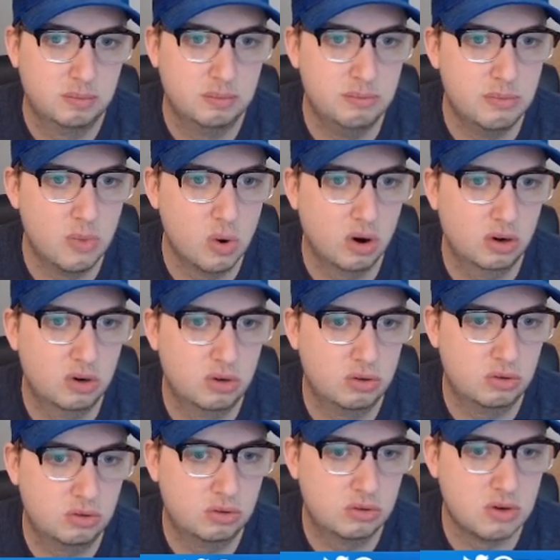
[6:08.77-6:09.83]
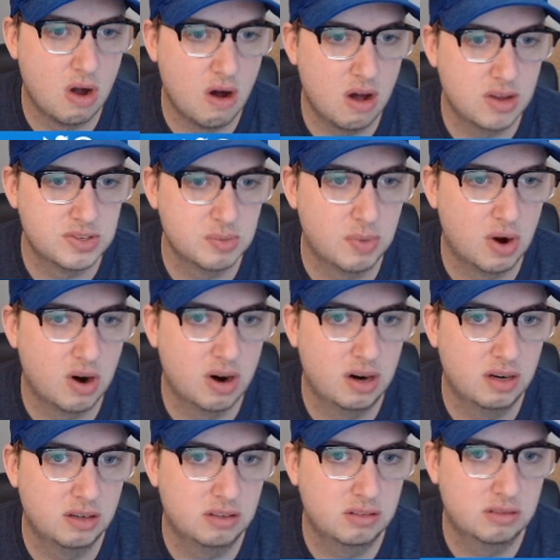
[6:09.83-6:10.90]
More awesome
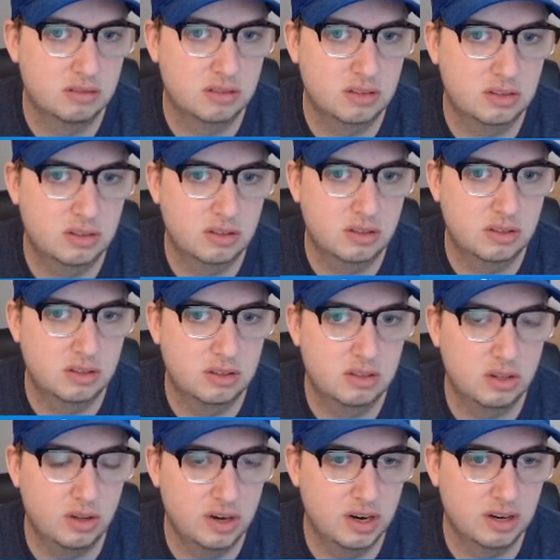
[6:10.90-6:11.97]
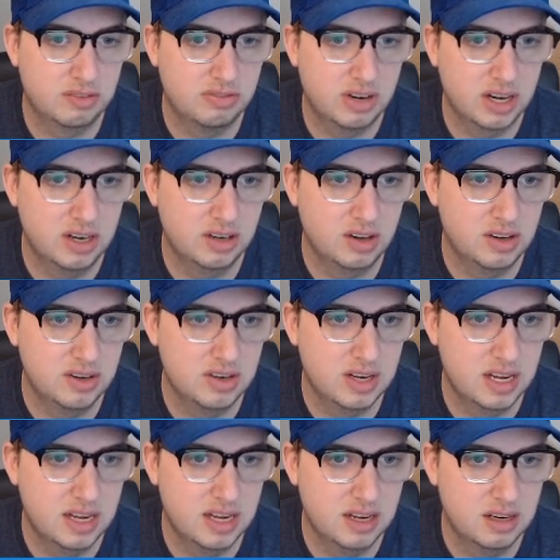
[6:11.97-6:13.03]
art. Cleric fighting
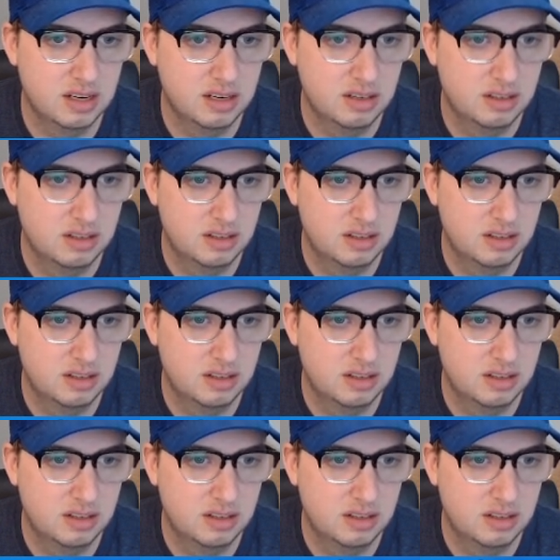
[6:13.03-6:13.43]
undead.